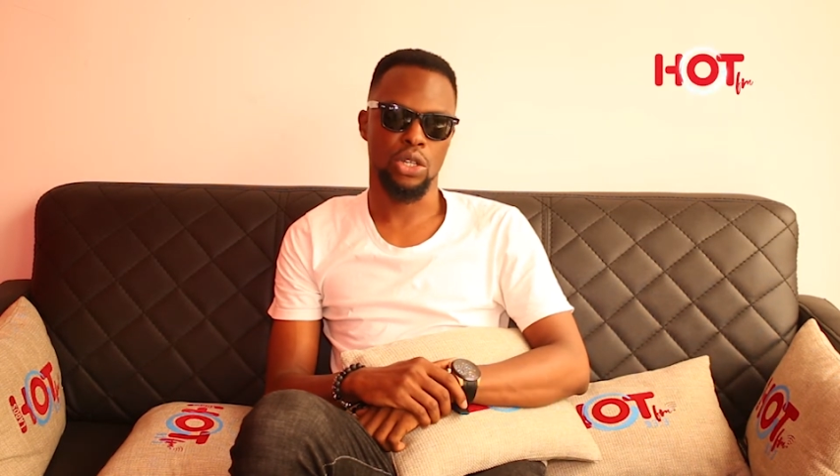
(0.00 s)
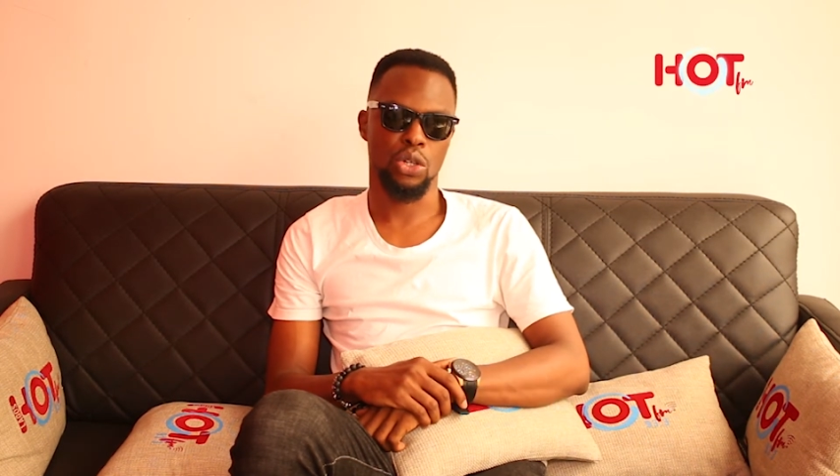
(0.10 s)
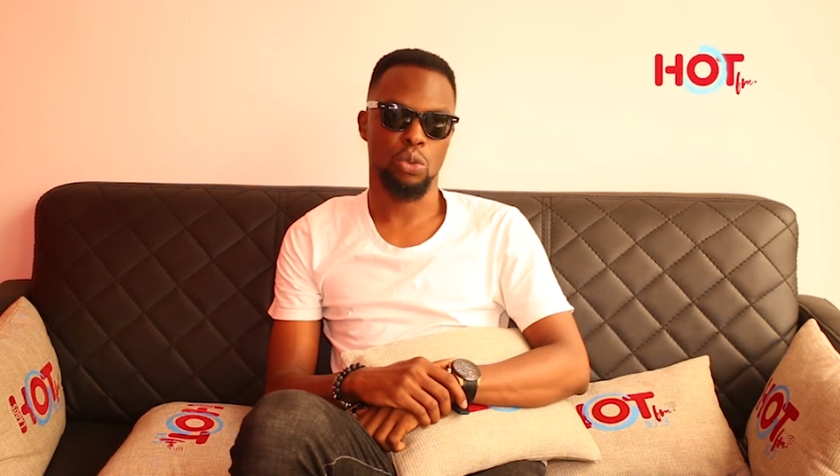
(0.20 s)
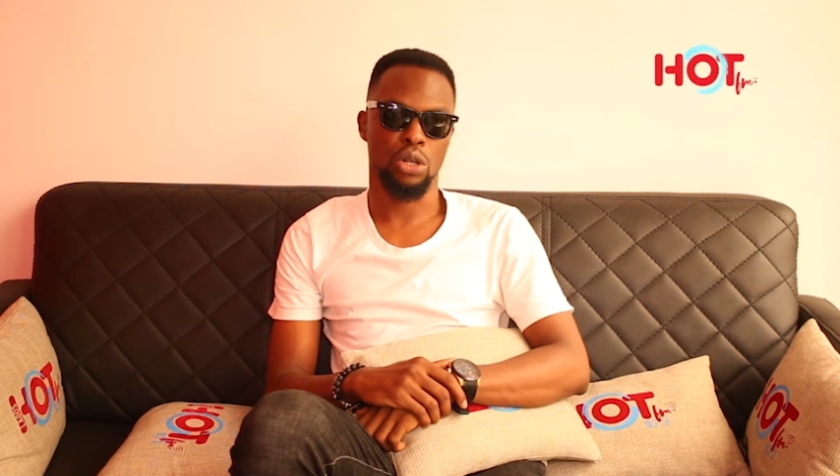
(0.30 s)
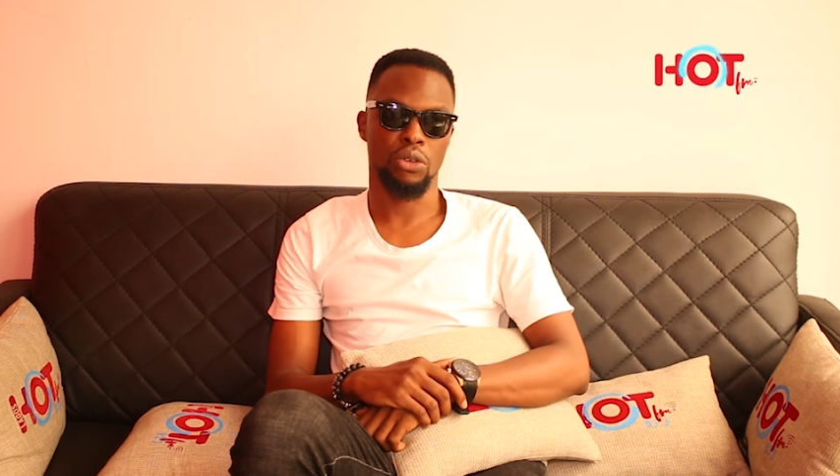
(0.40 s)

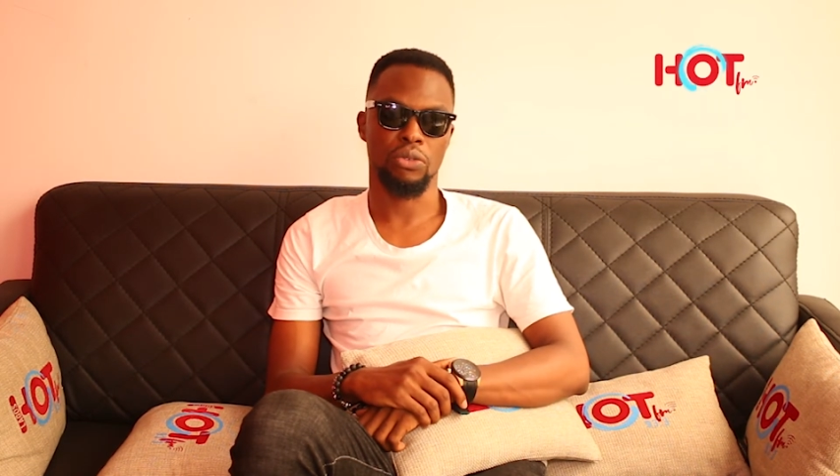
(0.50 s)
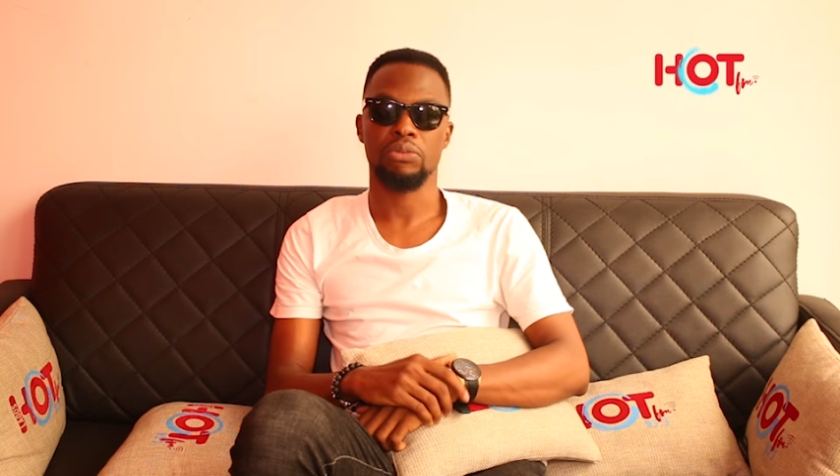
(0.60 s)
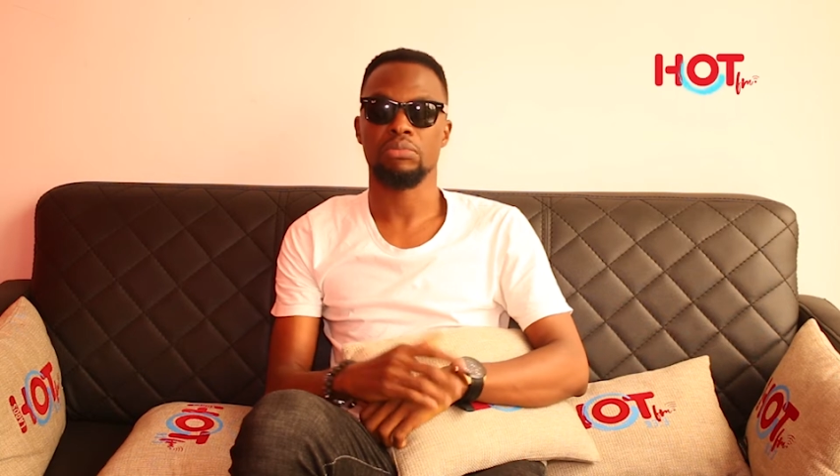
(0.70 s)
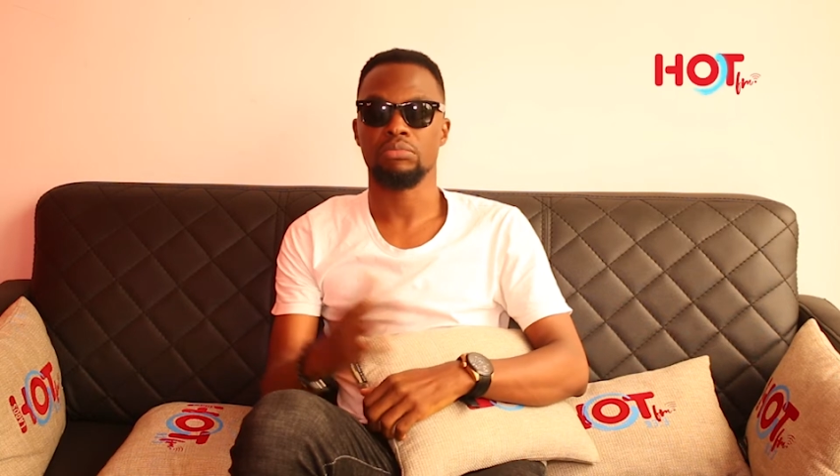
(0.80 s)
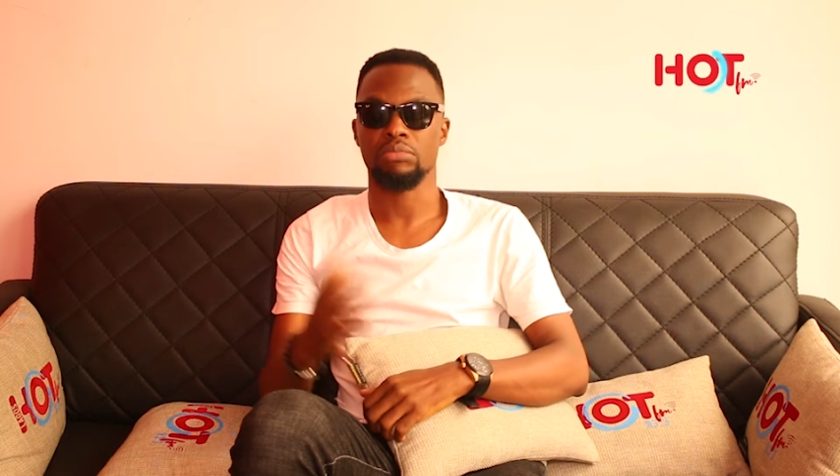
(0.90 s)
know, one of,
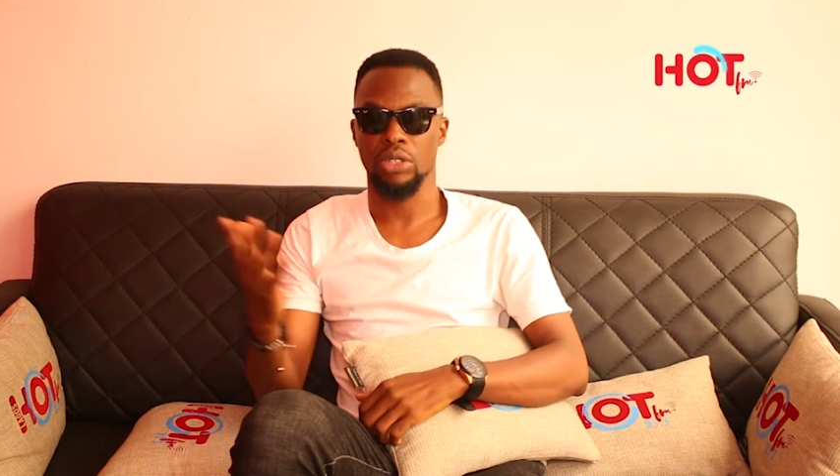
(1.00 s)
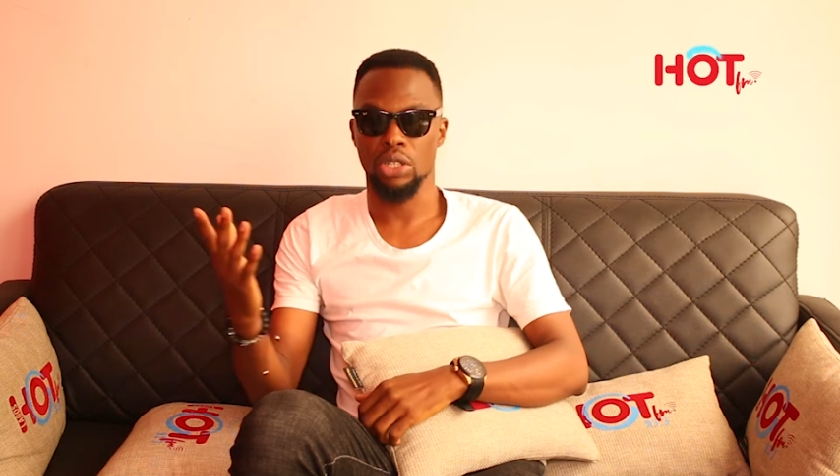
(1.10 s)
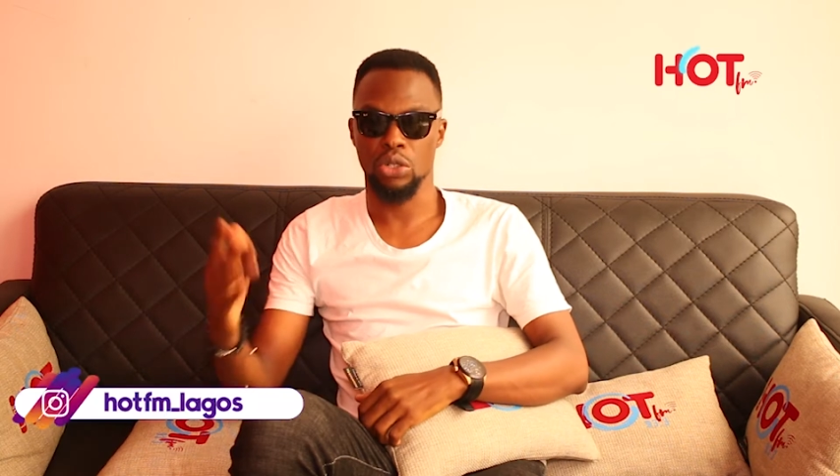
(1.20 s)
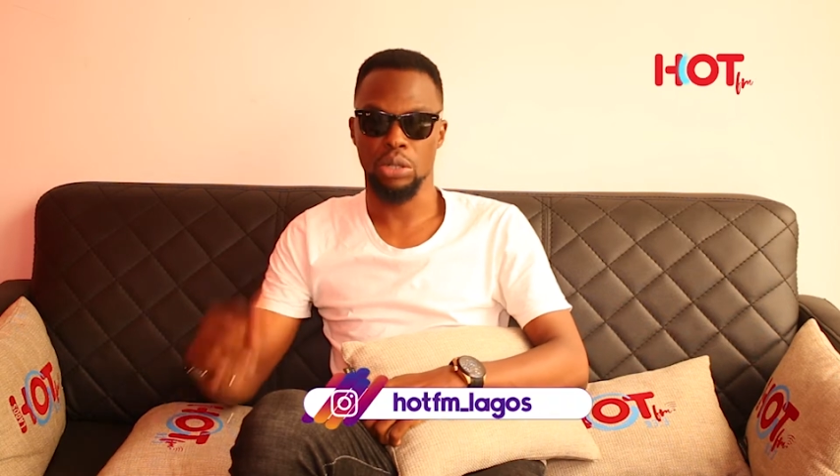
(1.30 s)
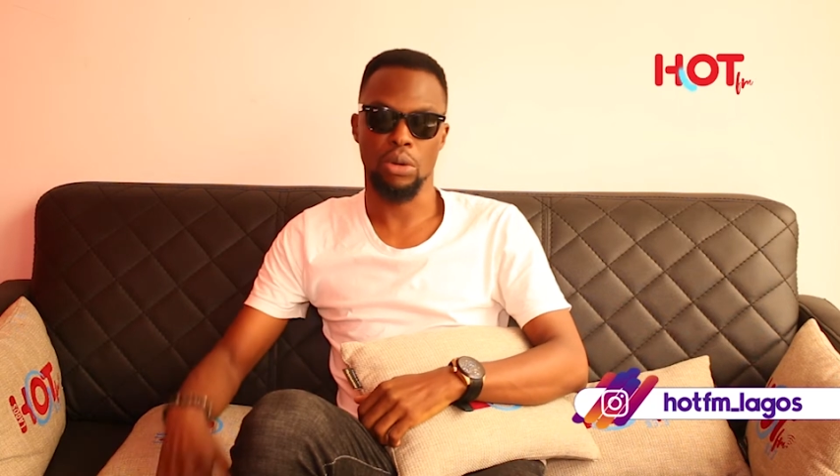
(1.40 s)

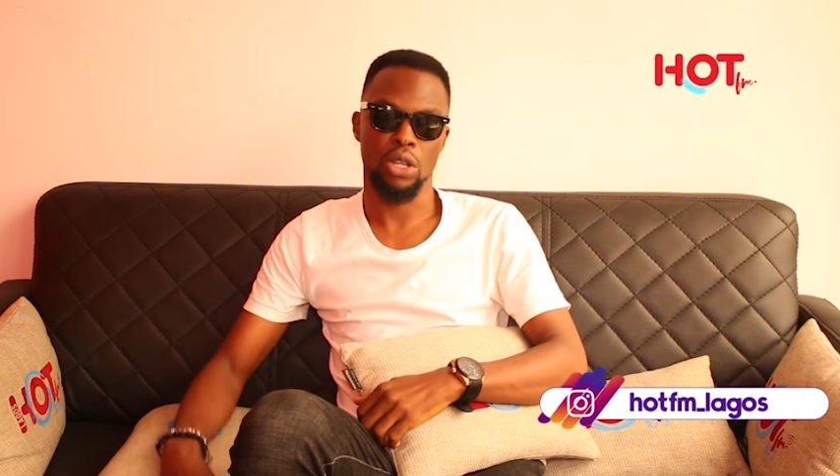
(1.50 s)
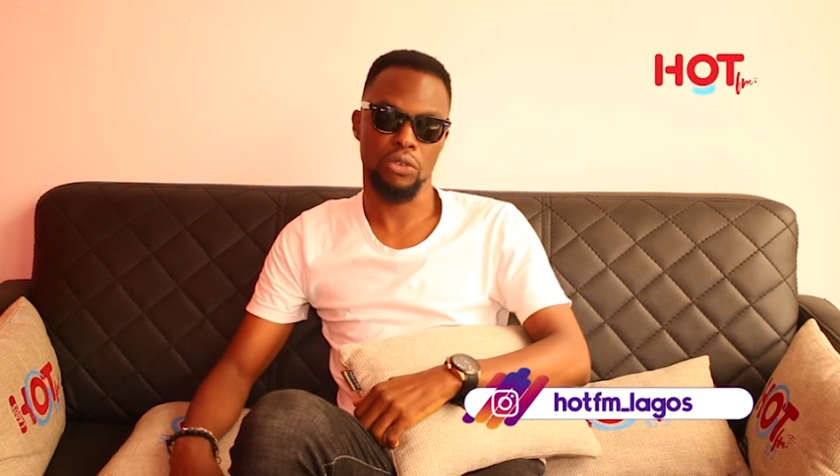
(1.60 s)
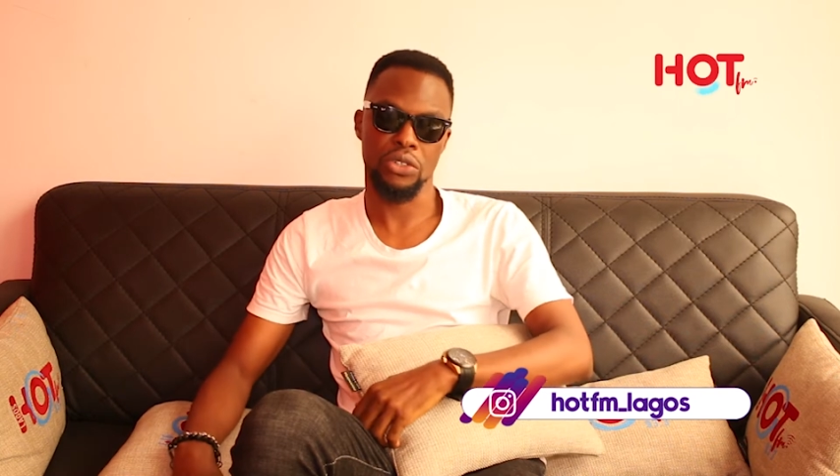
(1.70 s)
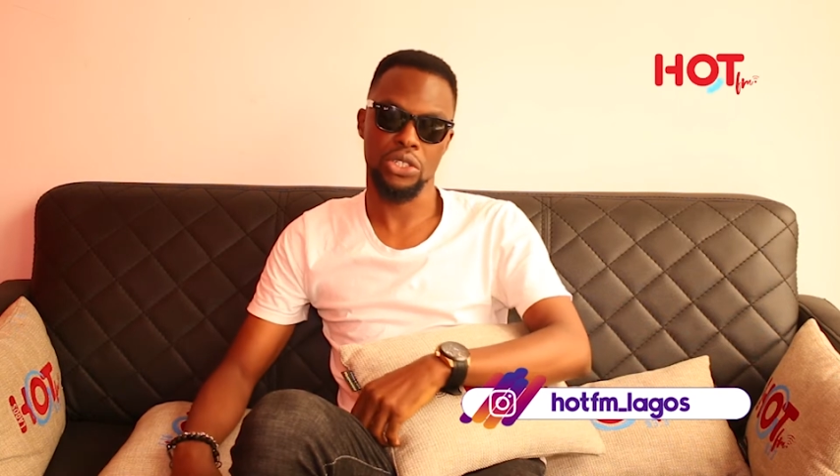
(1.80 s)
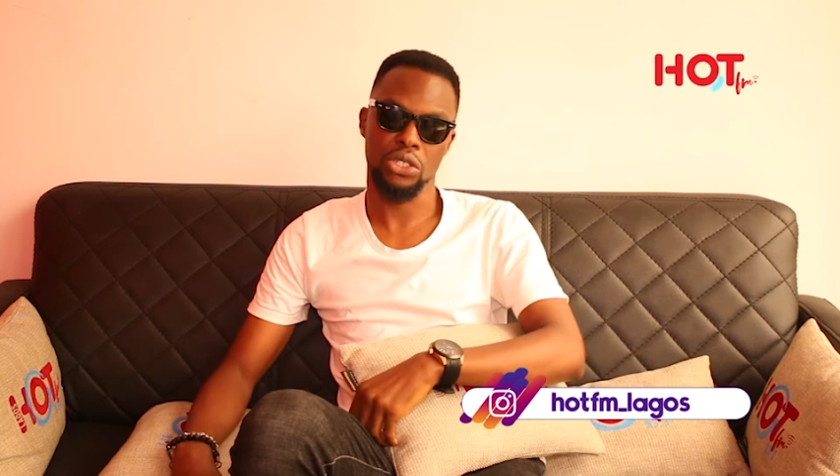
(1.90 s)
you know, the mother
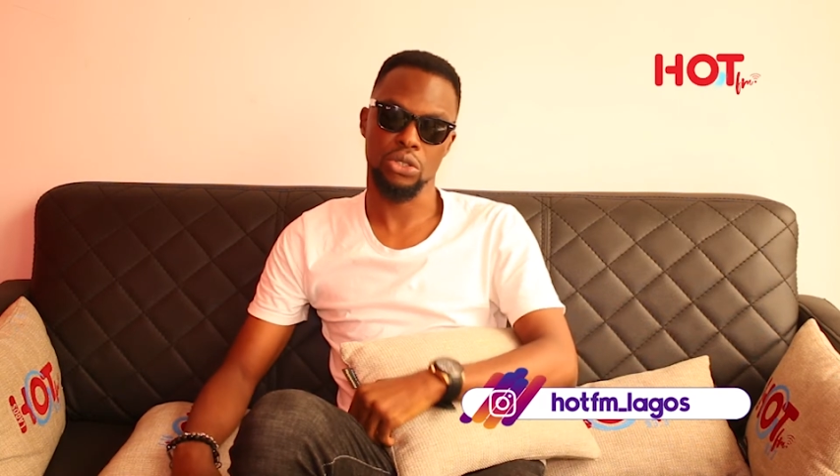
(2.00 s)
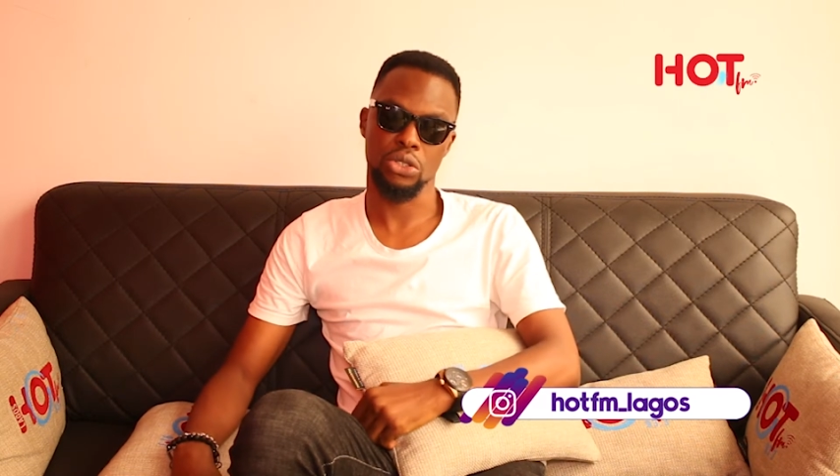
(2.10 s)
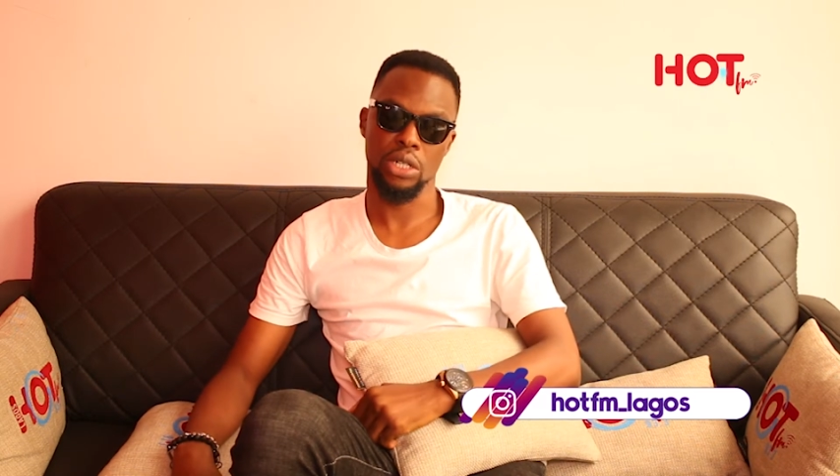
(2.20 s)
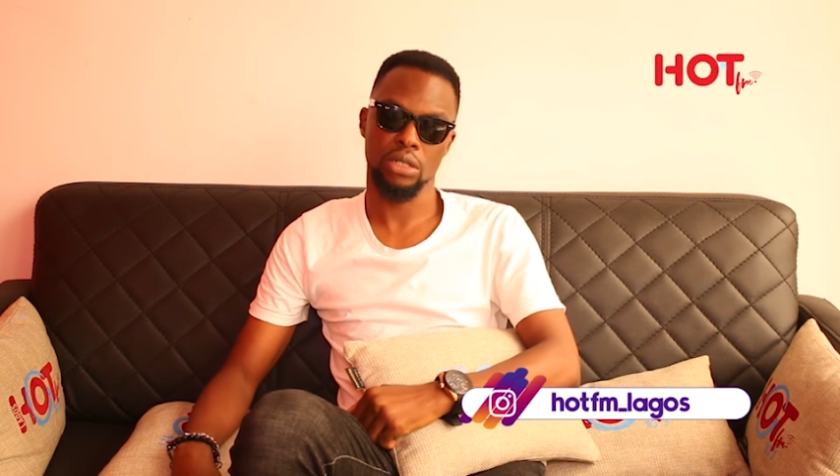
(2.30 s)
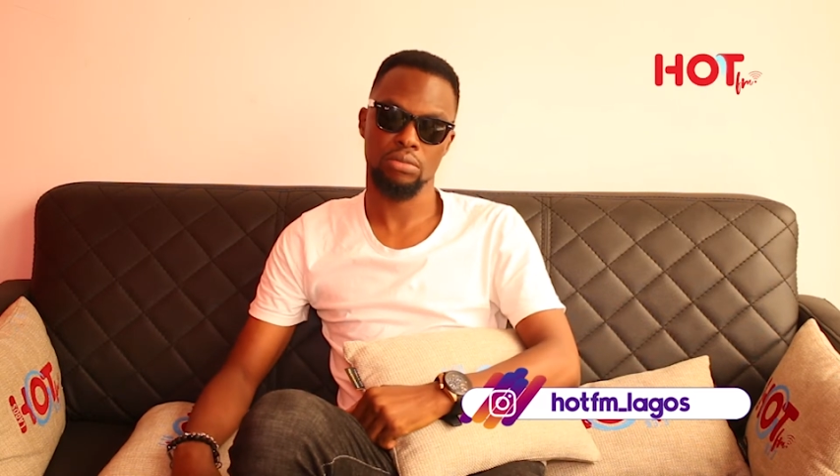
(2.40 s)
of his
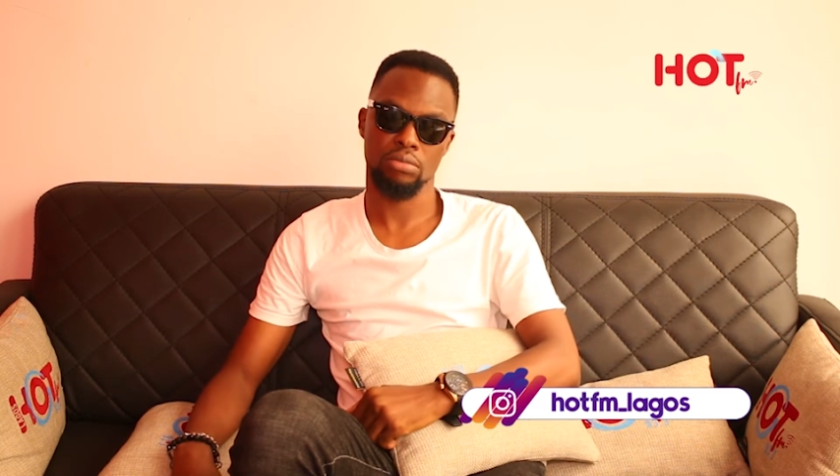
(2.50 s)
children.